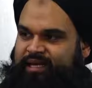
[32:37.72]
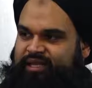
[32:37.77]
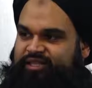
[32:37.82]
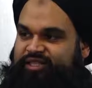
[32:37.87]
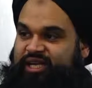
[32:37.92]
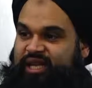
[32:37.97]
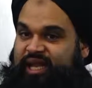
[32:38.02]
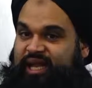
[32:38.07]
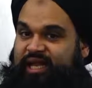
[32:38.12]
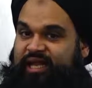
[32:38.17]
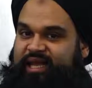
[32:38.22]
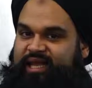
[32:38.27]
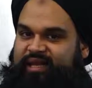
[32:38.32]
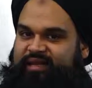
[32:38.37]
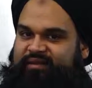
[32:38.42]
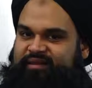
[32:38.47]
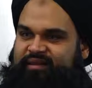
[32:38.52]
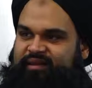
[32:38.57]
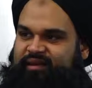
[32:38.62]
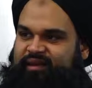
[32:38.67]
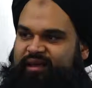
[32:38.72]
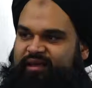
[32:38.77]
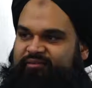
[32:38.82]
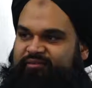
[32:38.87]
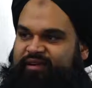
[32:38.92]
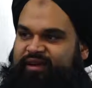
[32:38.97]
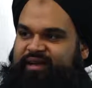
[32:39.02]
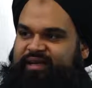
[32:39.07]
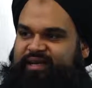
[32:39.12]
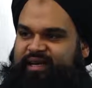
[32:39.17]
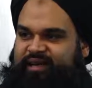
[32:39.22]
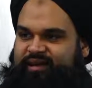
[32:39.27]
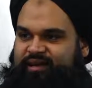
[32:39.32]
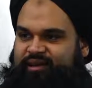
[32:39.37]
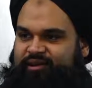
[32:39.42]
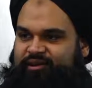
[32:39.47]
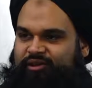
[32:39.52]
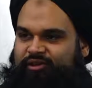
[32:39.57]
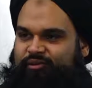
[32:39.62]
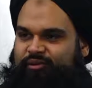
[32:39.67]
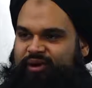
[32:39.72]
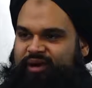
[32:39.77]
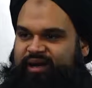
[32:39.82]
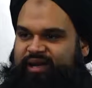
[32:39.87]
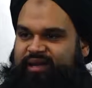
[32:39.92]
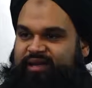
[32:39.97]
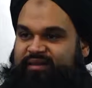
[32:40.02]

Jalalain is a very technical work